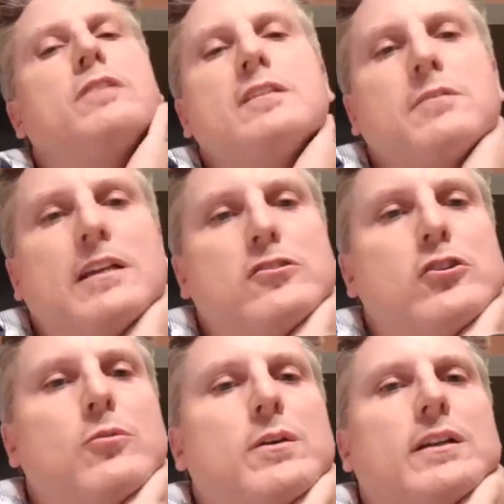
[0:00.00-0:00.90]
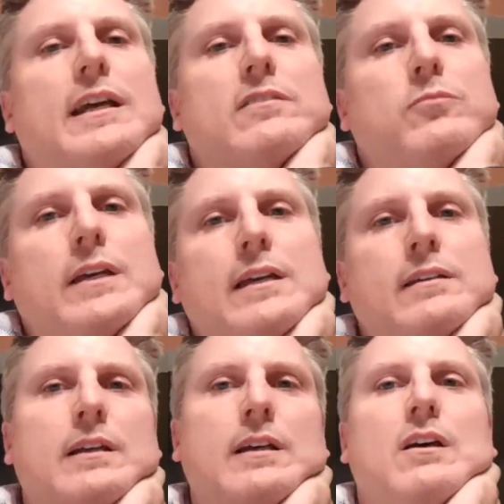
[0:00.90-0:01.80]
is just showing that
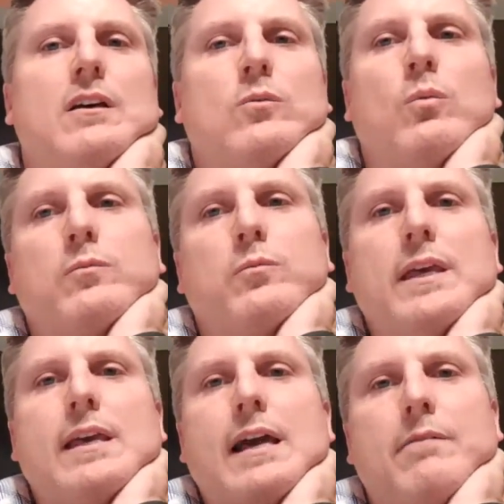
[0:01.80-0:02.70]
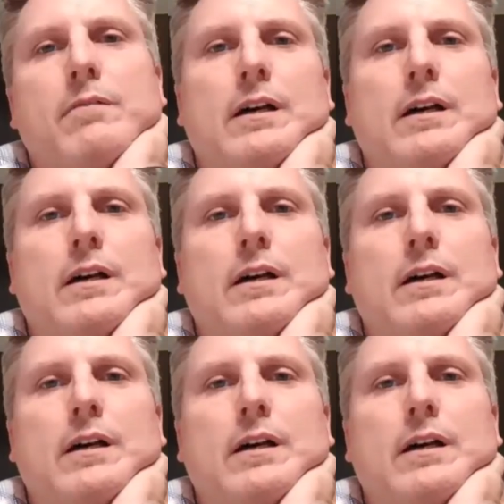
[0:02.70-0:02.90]
what we have